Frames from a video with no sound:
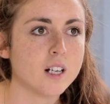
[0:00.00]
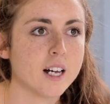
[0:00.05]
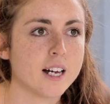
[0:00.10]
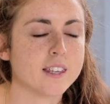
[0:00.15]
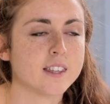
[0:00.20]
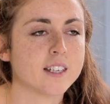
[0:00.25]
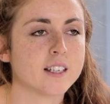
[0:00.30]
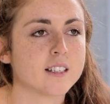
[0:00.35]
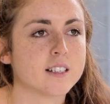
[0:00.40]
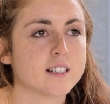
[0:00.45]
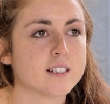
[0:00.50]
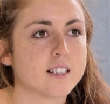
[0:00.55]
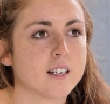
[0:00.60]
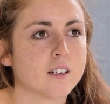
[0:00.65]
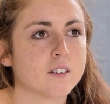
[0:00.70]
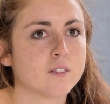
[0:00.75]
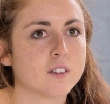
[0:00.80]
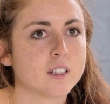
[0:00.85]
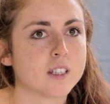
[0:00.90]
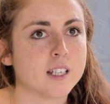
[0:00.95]
I think it's a
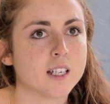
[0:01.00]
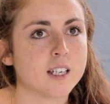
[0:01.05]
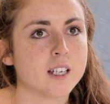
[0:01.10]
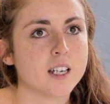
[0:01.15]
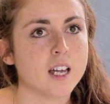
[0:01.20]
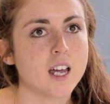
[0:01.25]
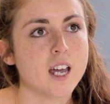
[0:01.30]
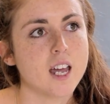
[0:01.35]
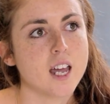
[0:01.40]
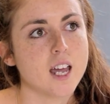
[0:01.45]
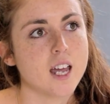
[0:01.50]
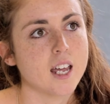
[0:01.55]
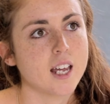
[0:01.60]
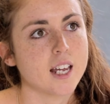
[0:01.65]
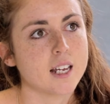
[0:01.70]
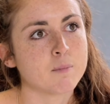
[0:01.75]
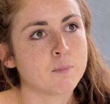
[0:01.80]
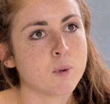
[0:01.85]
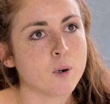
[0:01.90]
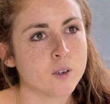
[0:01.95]
really
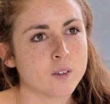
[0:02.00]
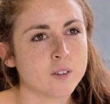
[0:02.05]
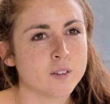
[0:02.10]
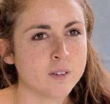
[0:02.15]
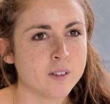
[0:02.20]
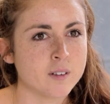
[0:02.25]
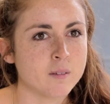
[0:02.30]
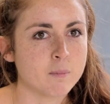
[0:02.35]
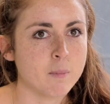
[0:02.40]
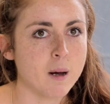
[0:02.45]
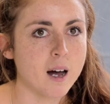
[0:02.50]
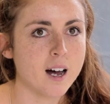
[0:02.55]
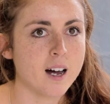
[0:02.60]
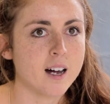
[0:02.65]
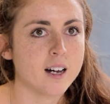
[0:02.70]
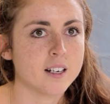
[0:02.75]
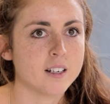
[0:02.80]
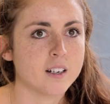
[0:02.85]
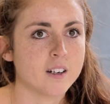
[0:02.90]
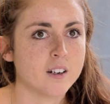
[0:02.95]
important part